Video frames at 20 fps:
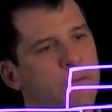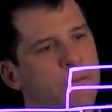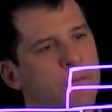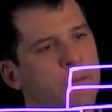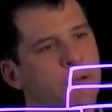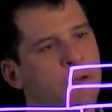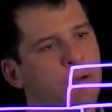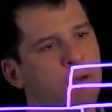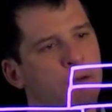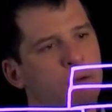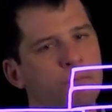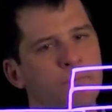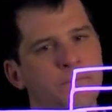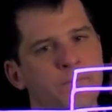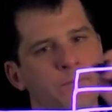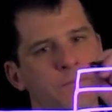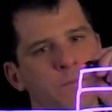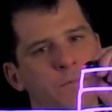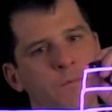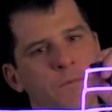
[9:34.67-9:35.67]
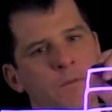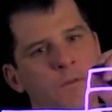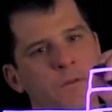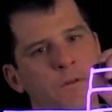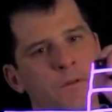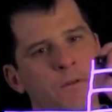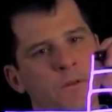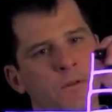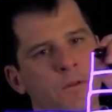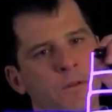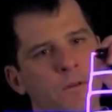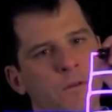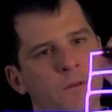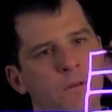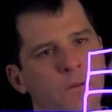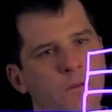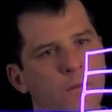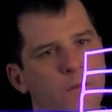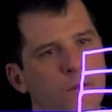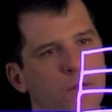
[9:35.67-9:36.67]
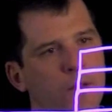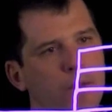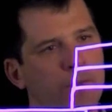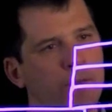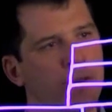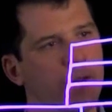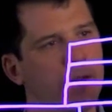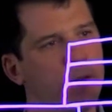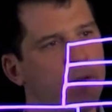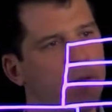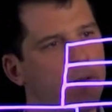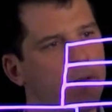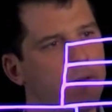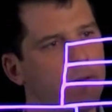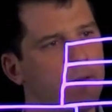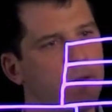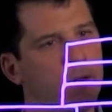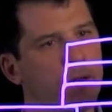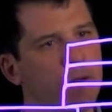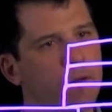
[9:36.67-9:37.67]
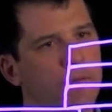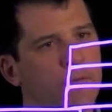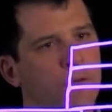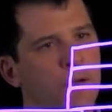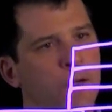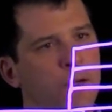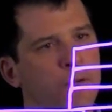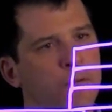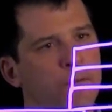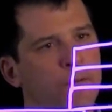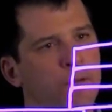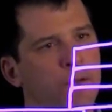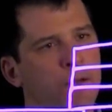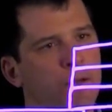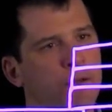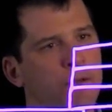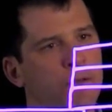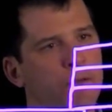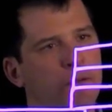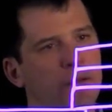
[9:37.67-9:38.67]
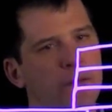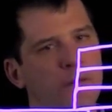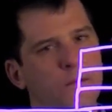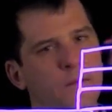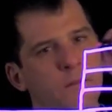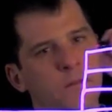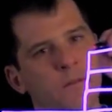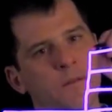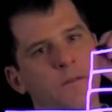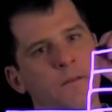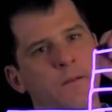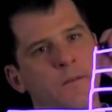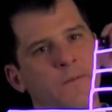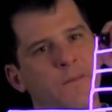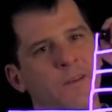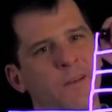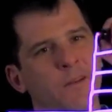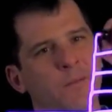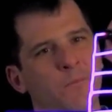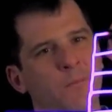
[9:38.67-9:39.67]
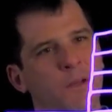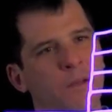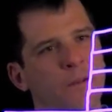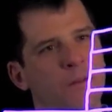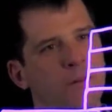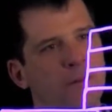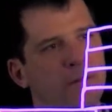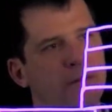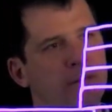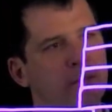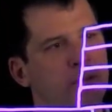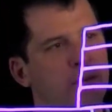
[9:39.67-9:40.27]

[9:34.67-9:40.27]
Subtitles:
there, and then another layer of oxide, and then a metal.